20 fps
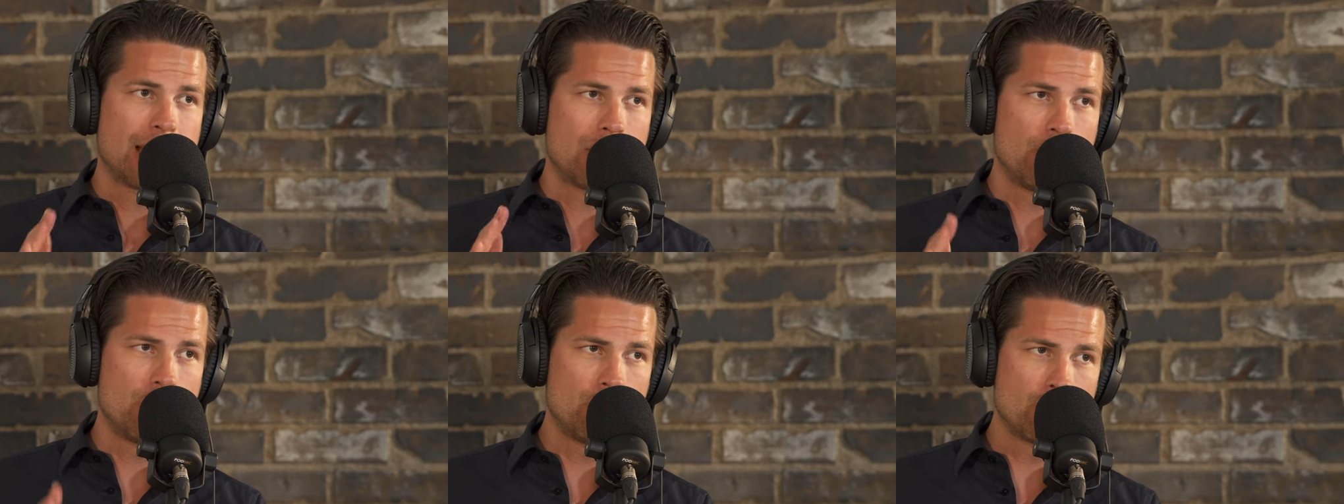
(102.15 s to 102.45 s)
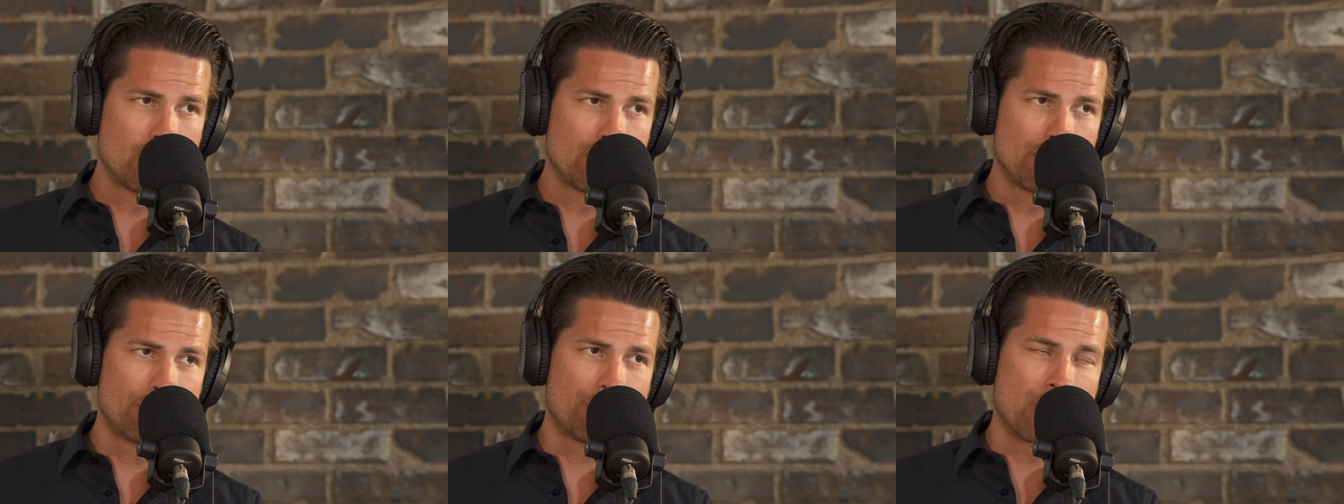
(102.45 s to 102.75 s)

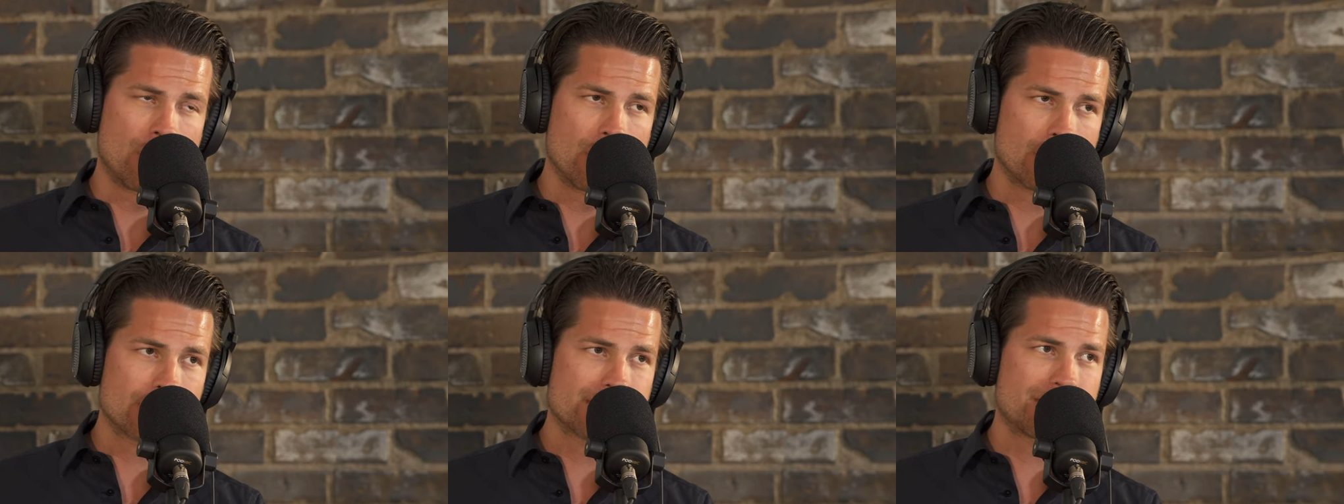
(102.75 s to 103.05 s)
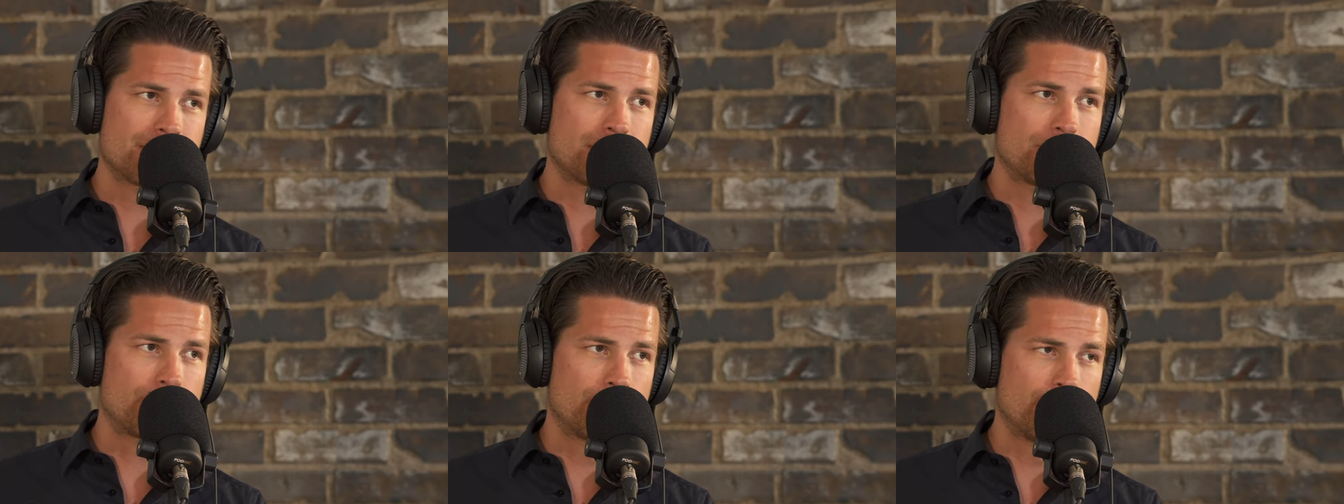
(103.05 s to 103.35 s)
Noel
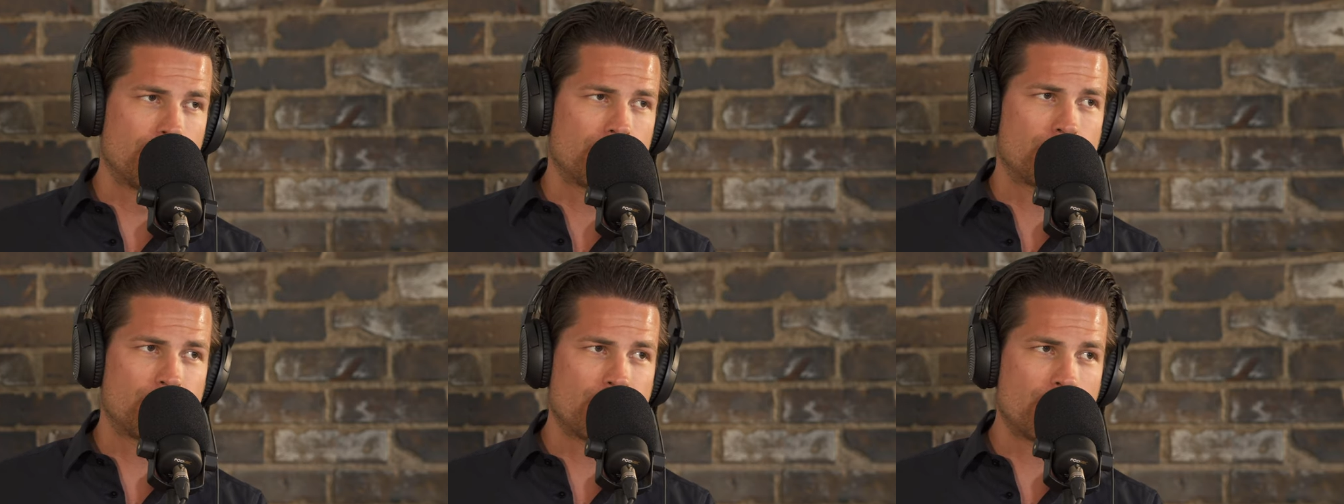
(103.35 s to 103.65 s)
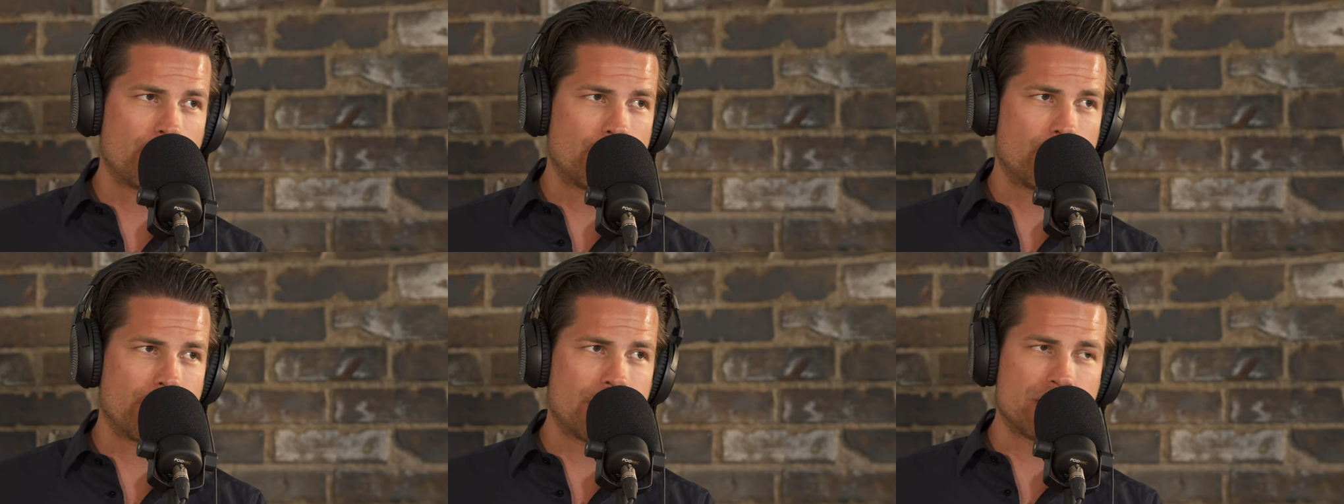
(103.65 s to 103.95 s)
Fox from
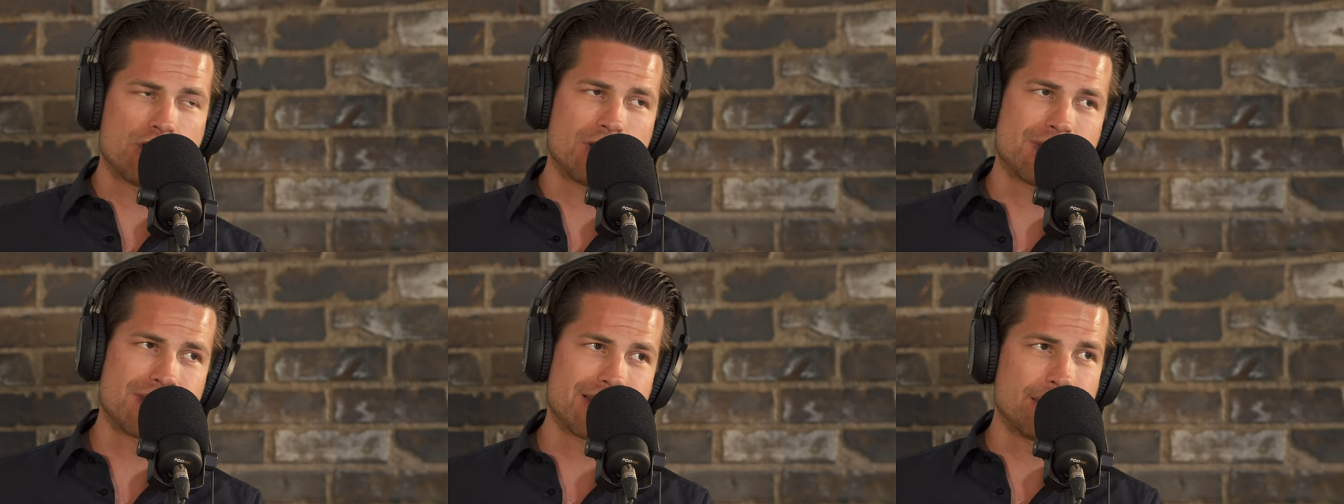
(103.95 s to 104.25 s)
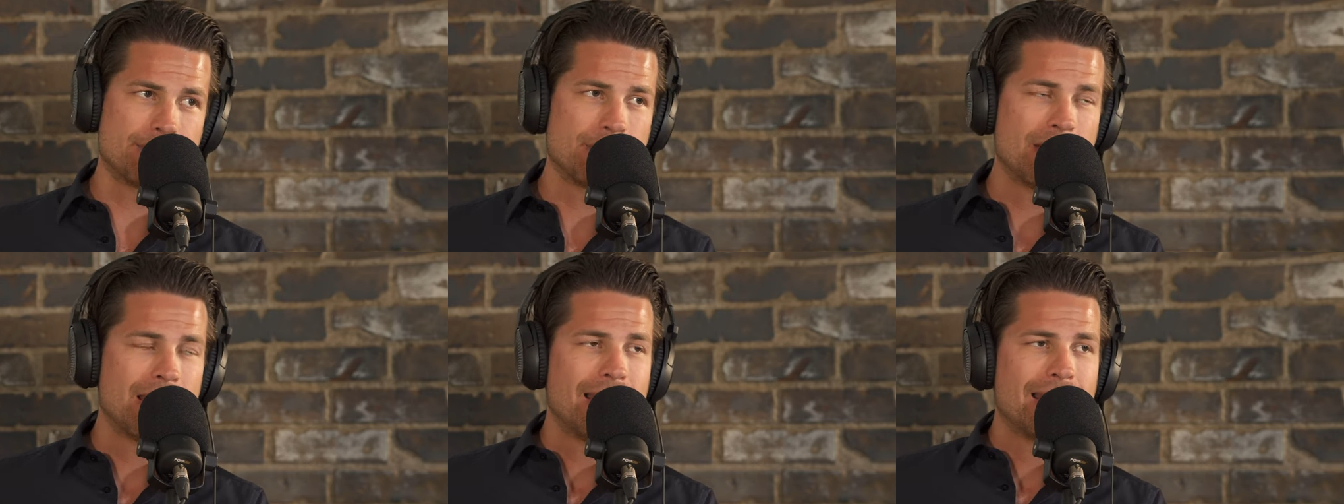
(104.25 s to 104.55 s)
Freebird
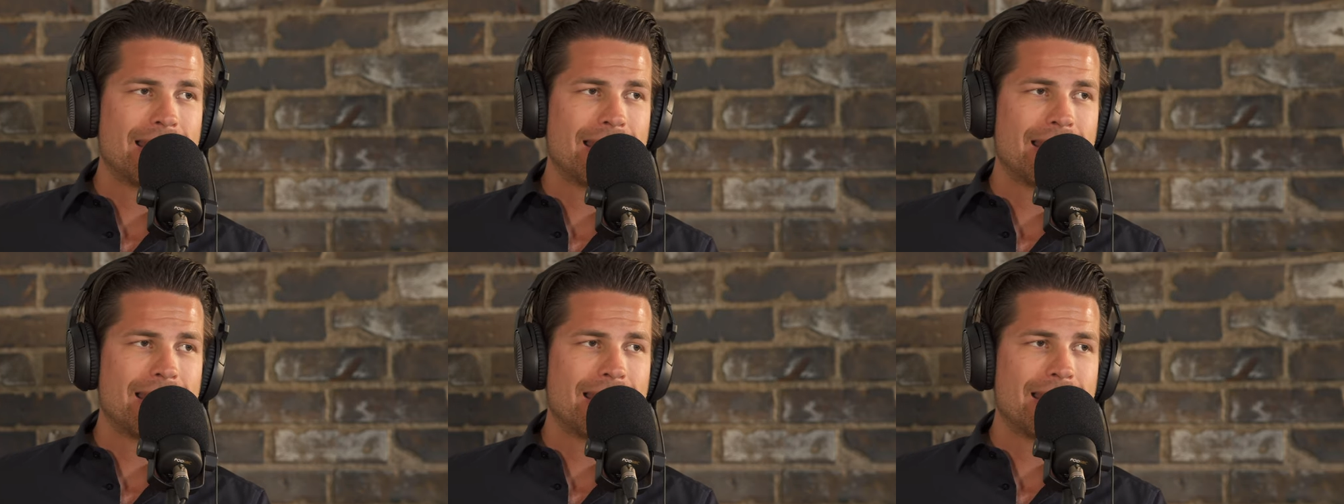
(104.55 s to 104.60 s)
Agency.